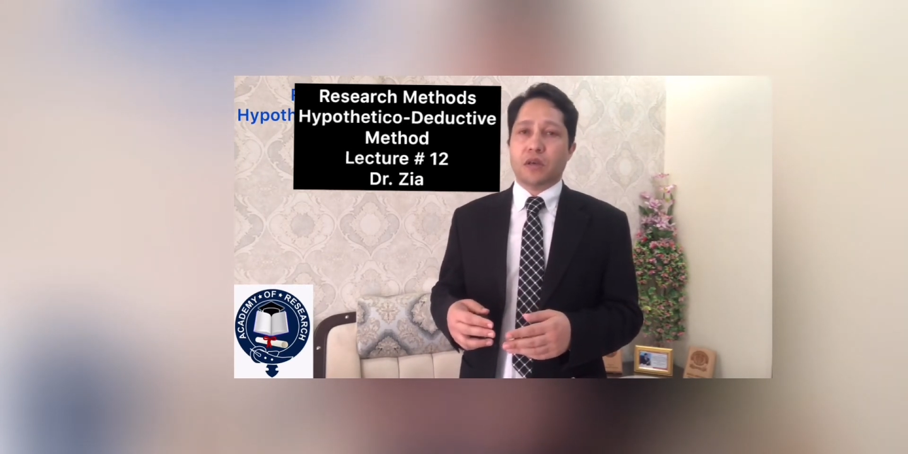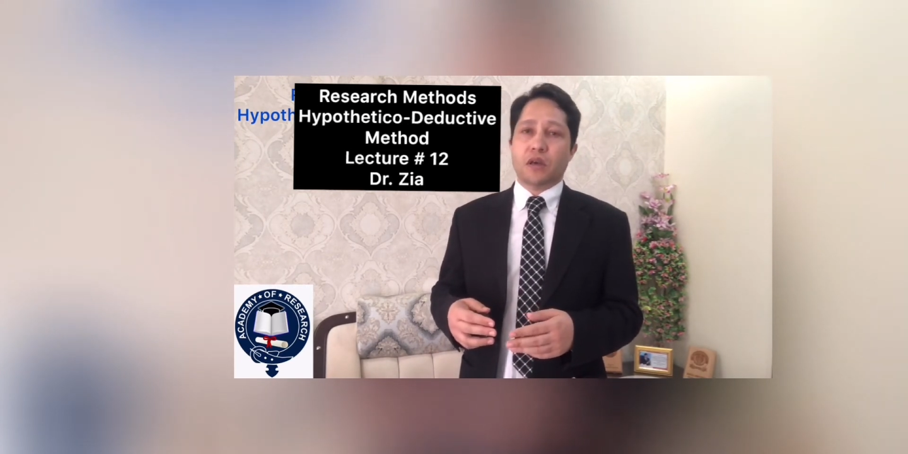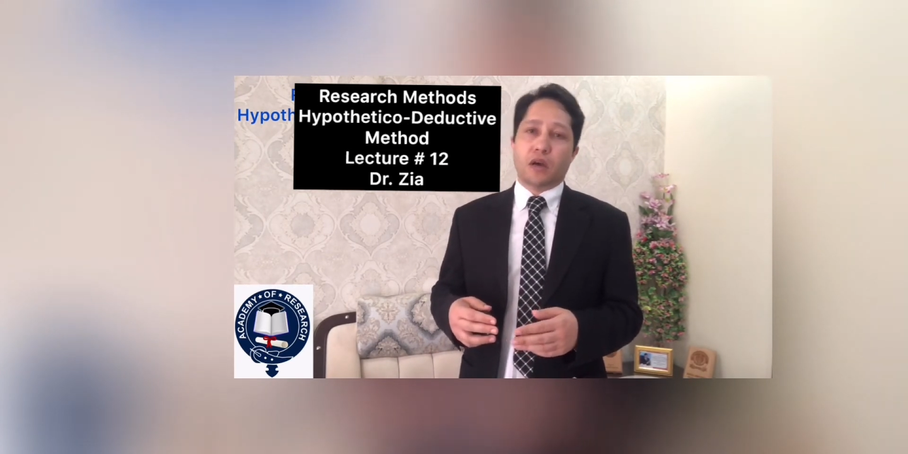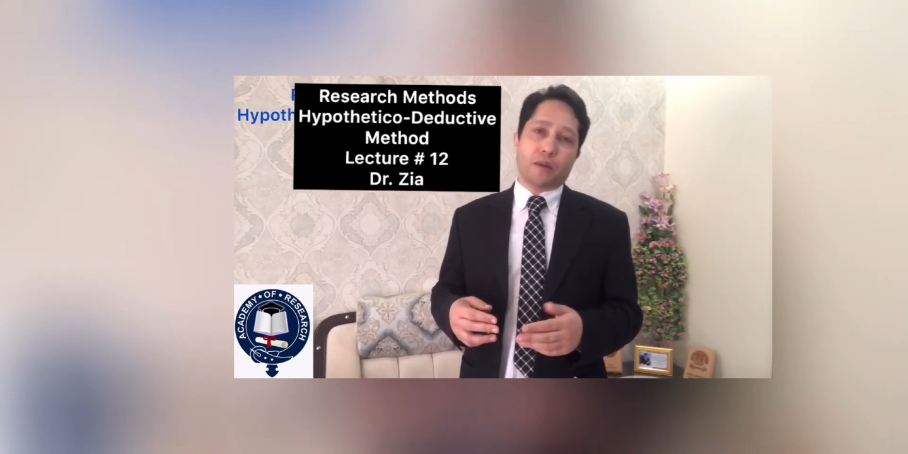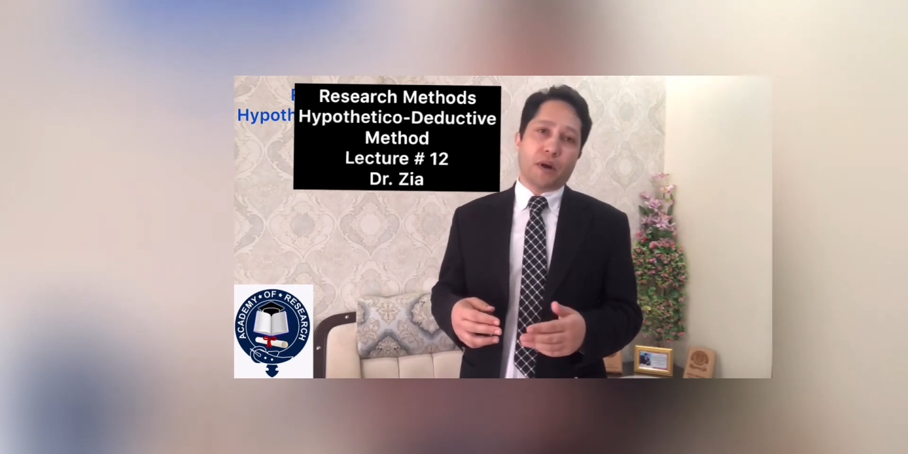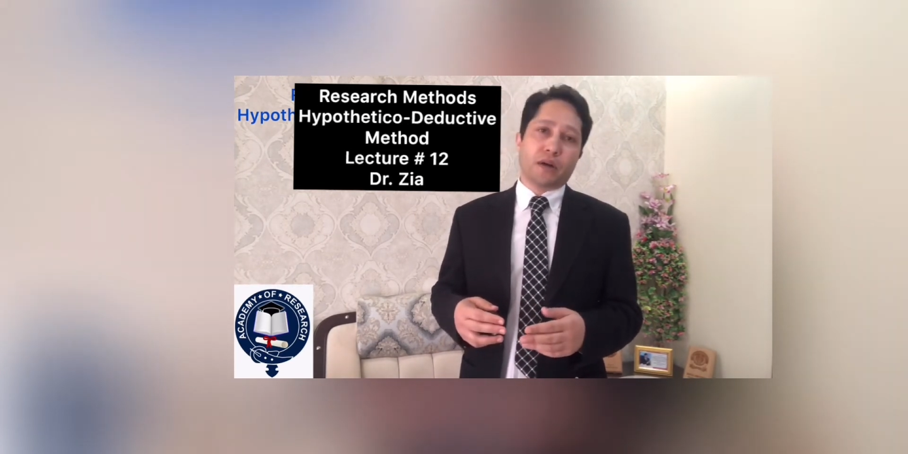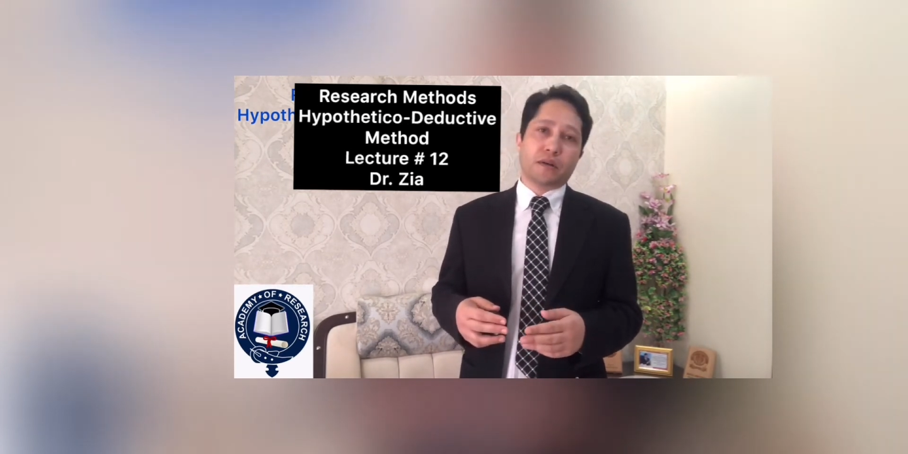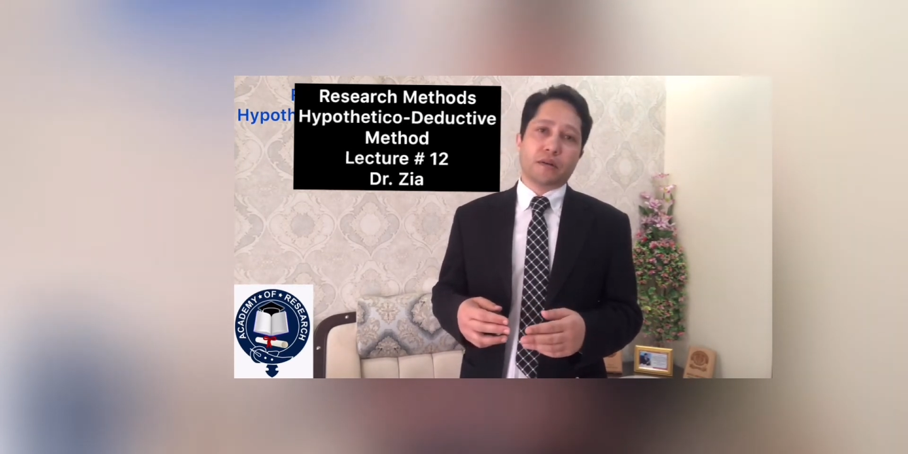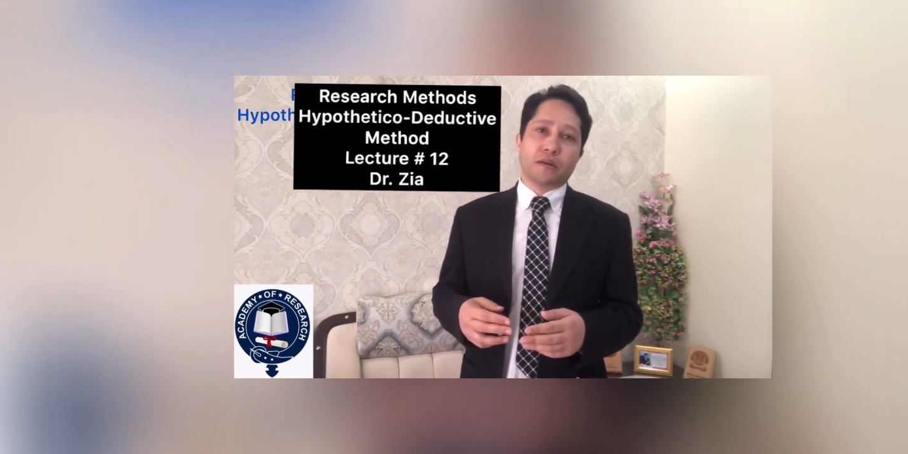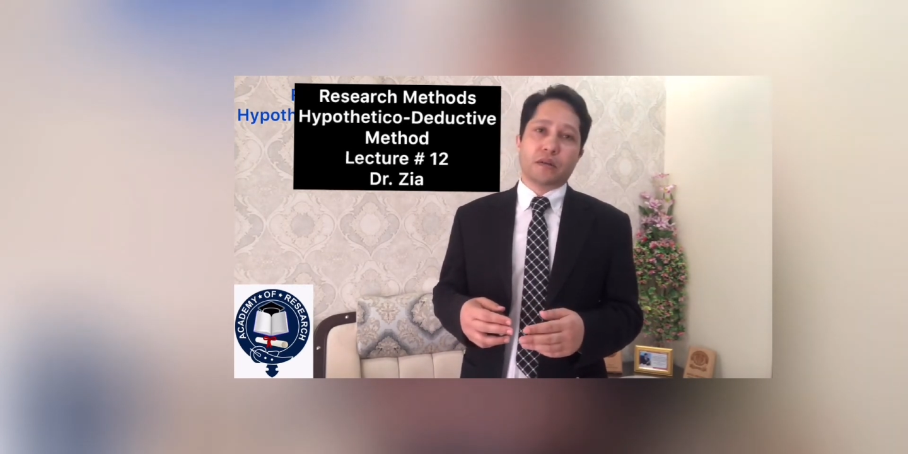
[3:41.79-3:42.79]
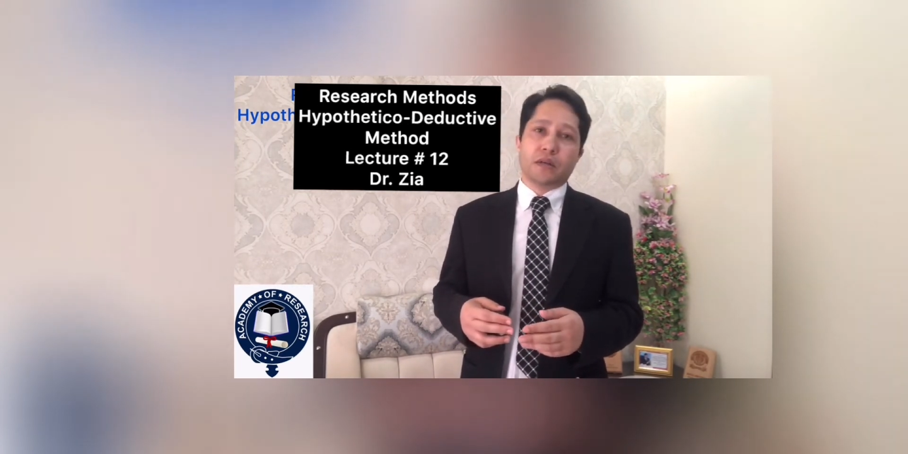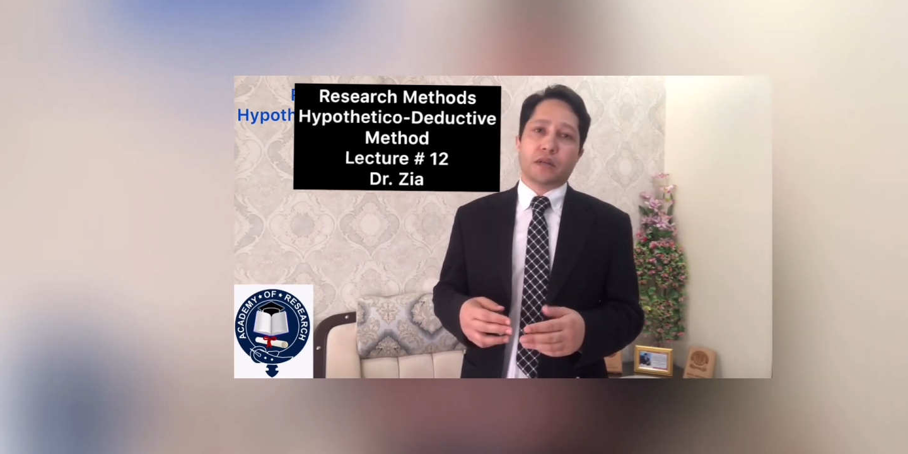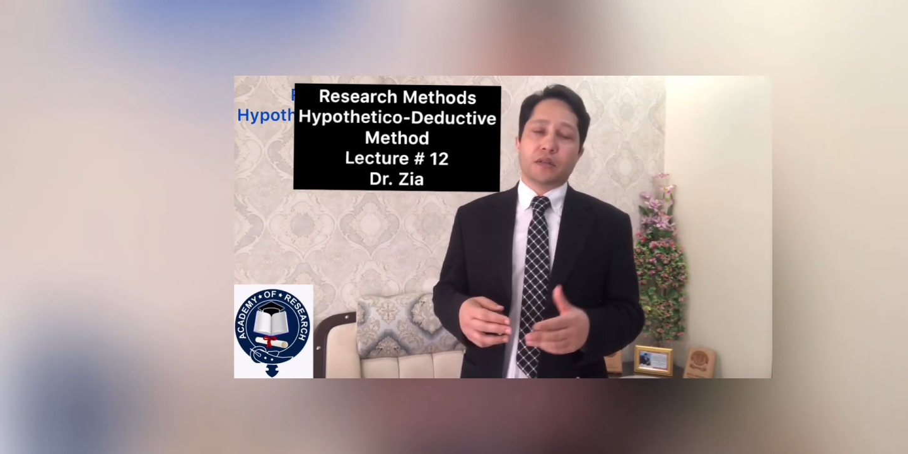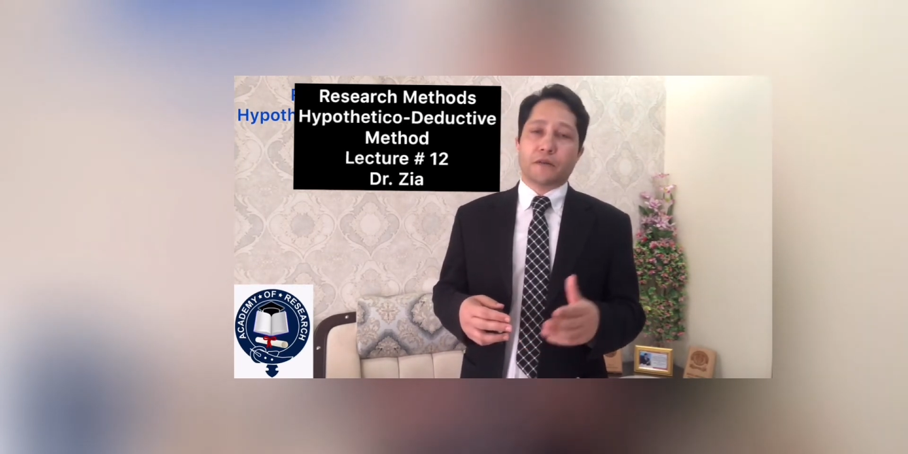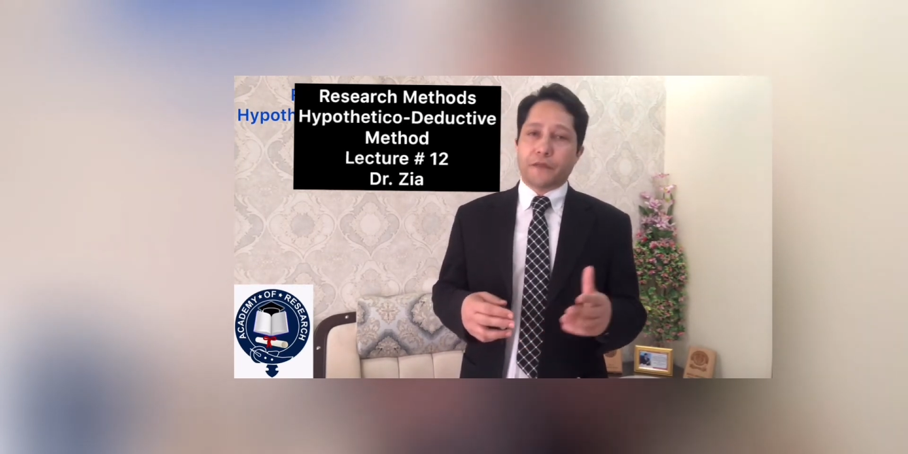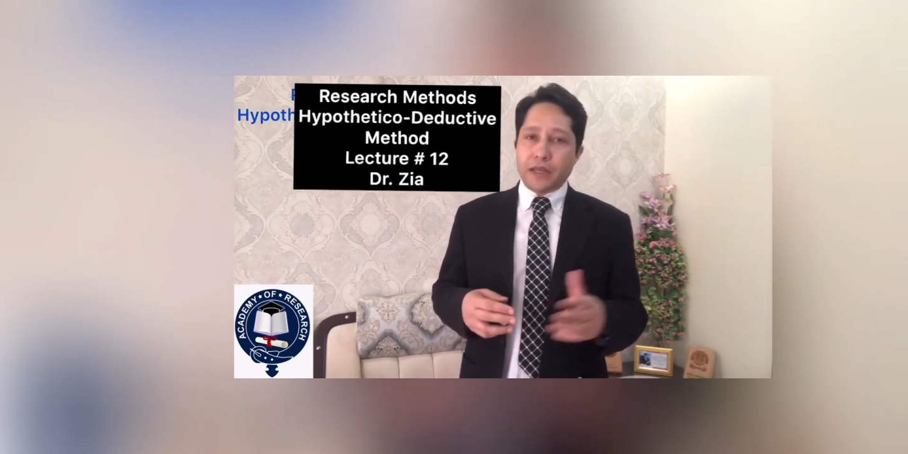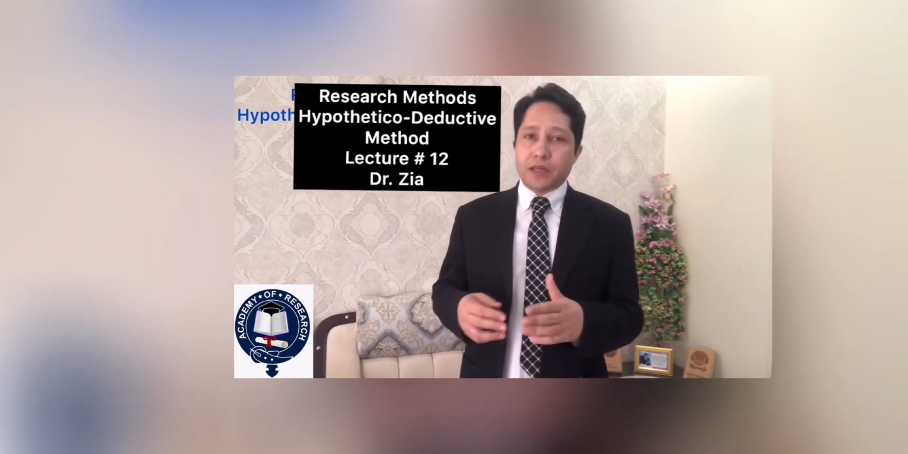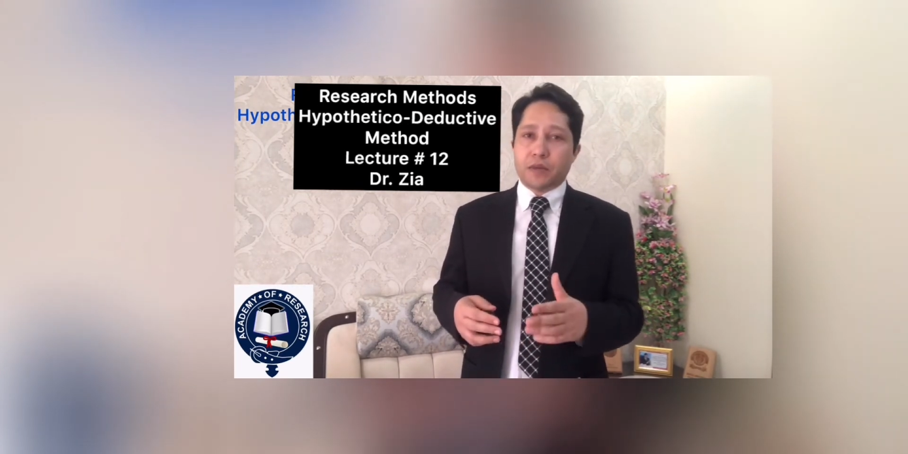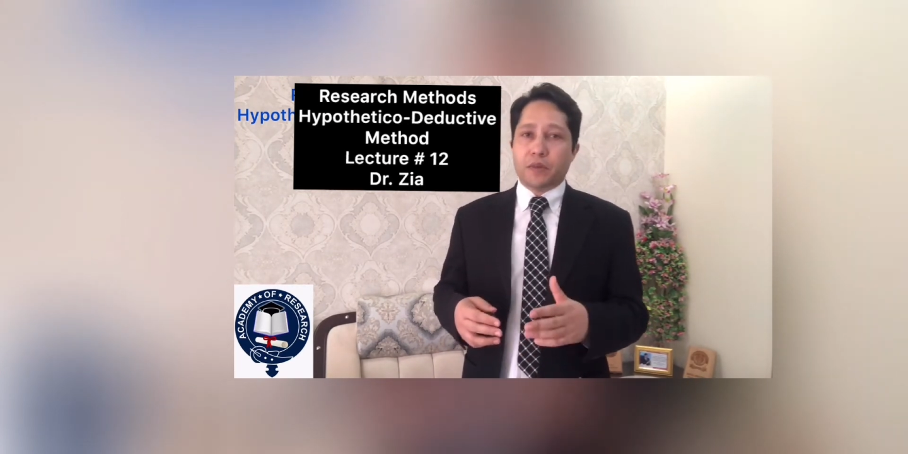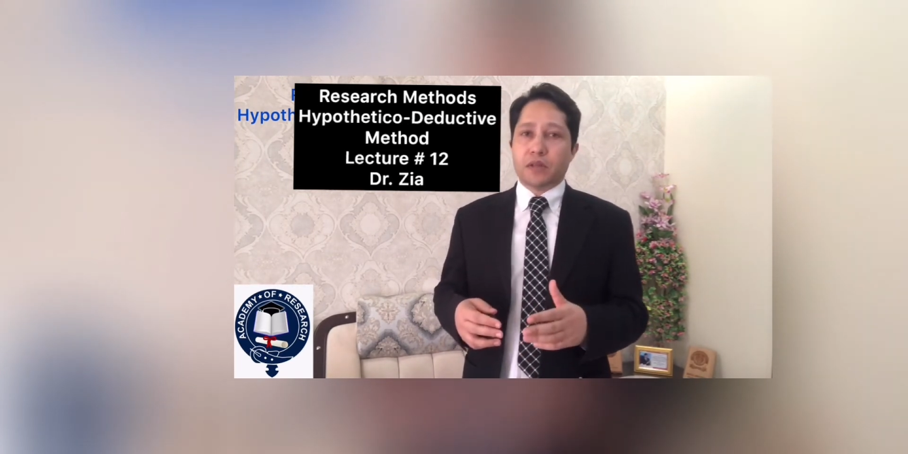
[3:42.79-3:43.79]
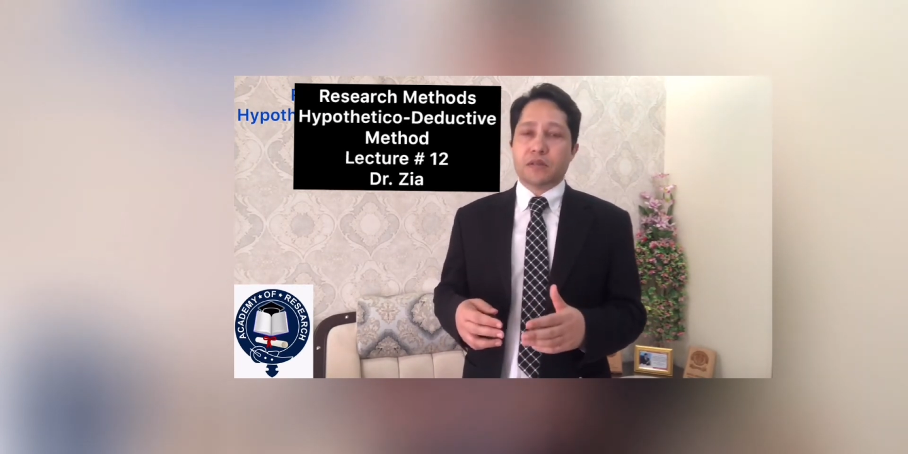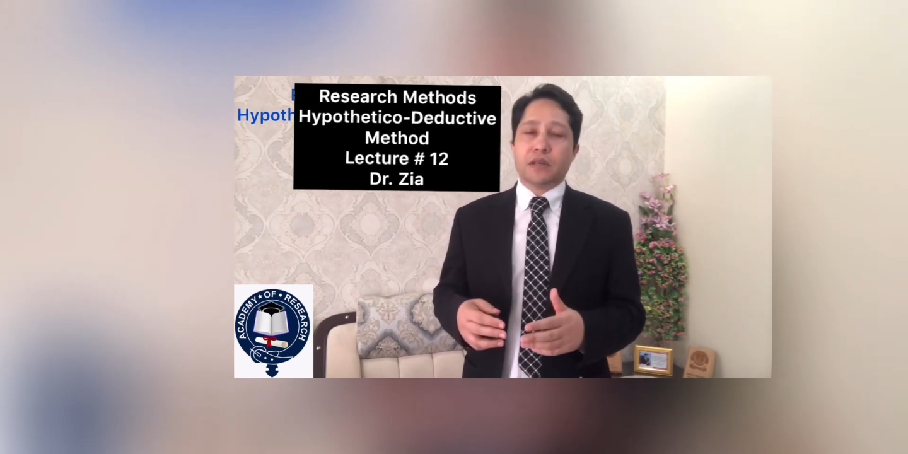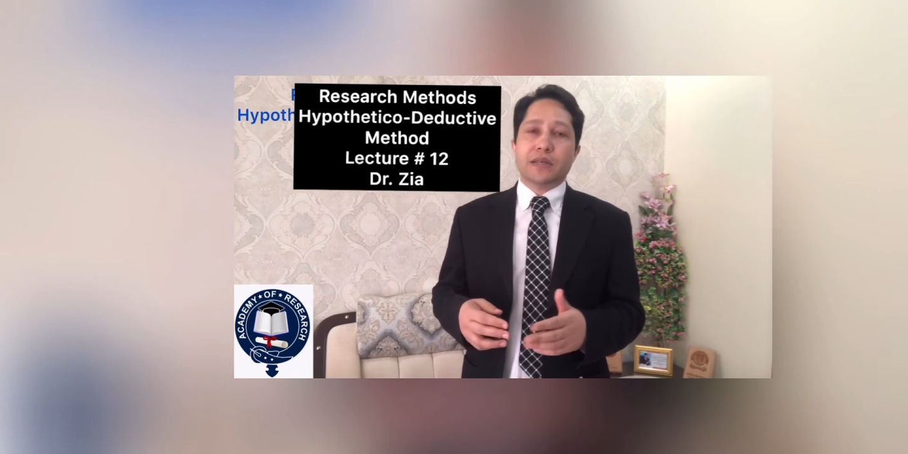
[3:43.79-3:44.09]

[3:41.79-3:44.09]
among the variables,